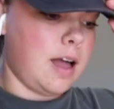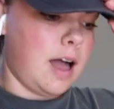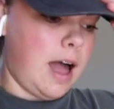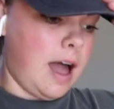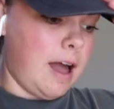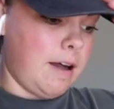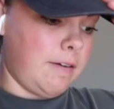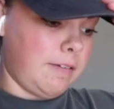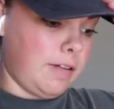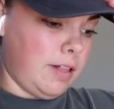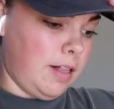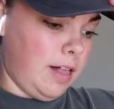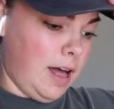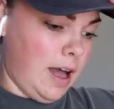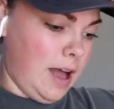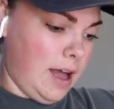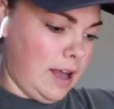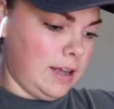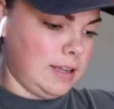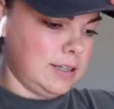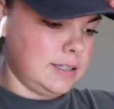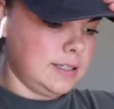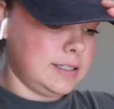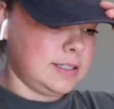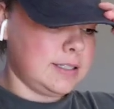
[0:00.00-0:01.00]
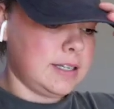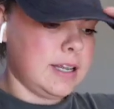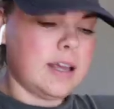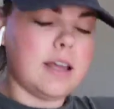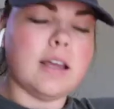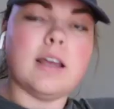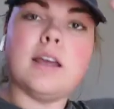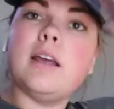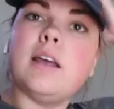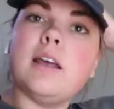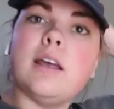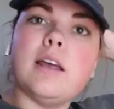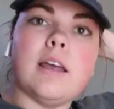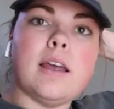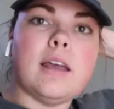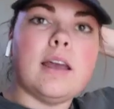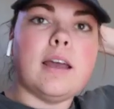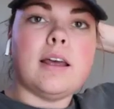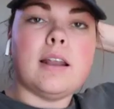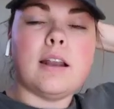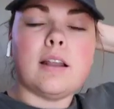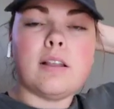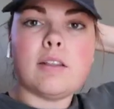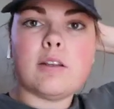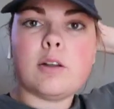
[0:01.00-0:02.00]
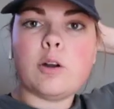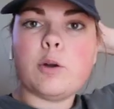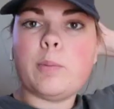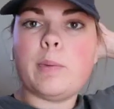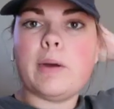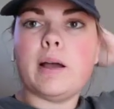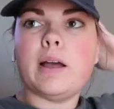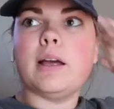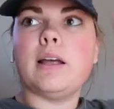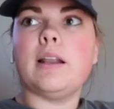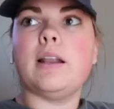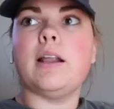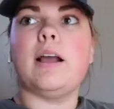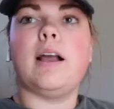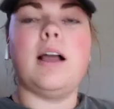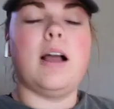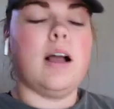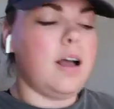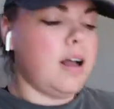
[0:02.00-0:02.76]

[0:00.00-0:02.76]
I have class in a little bit.